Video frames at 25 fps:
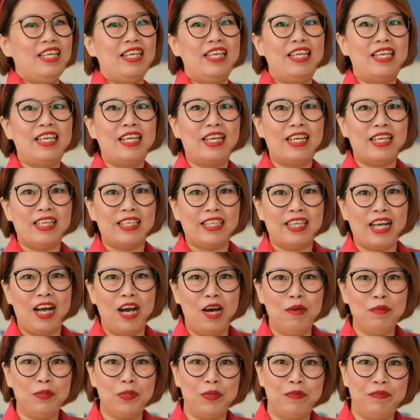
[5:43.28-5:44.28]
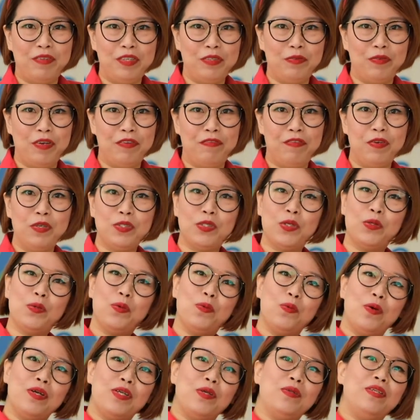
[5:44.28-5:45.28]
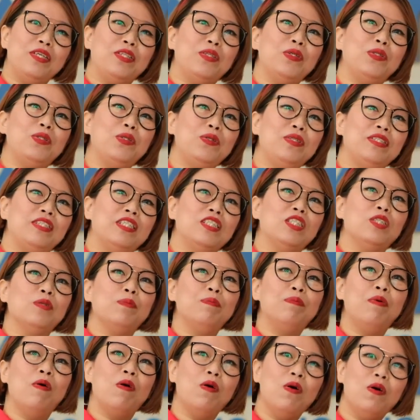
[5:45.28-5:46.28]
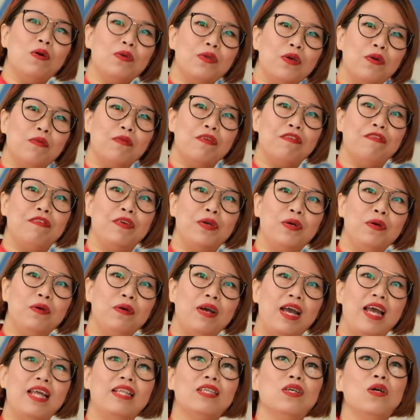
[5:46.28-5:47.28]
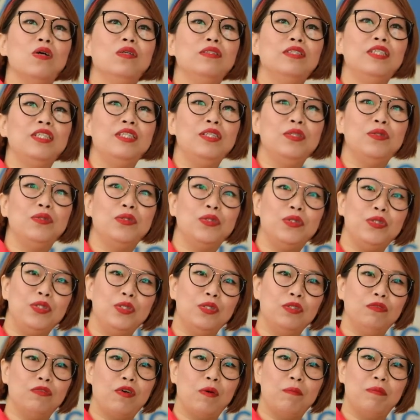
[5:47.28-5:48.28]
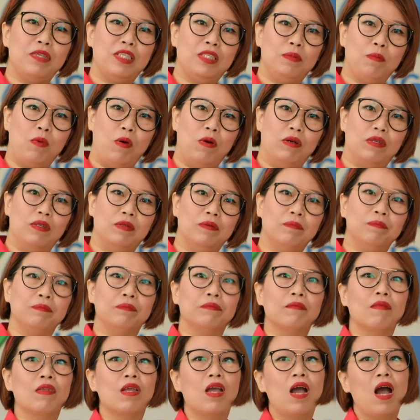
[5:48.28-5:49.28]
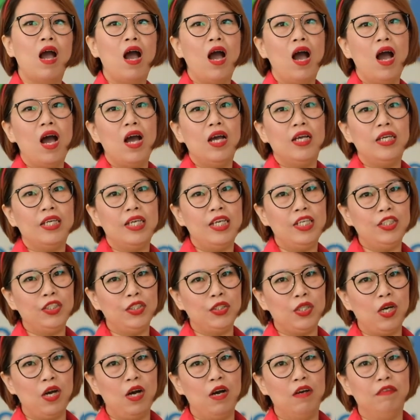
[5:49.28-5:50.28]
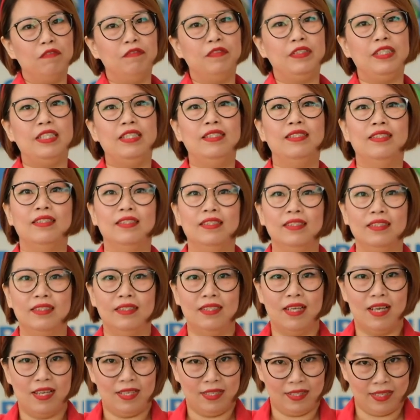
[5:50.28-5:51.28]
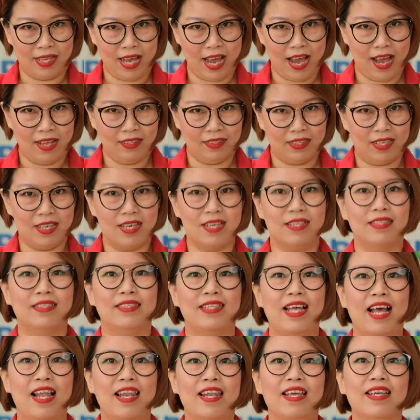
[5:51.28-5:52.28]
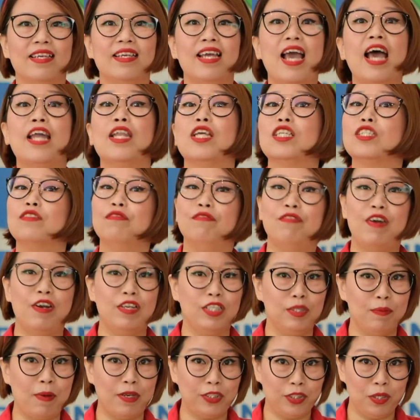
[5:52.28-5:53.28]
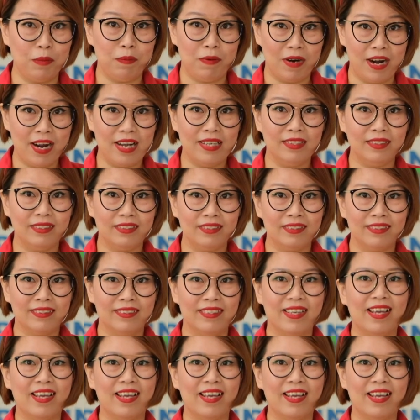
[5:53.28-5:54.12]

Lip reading: It comes with this refill, so what you need to do is just to pour your refill and continue to use from this bottle. Each of this set is selling at a very special price,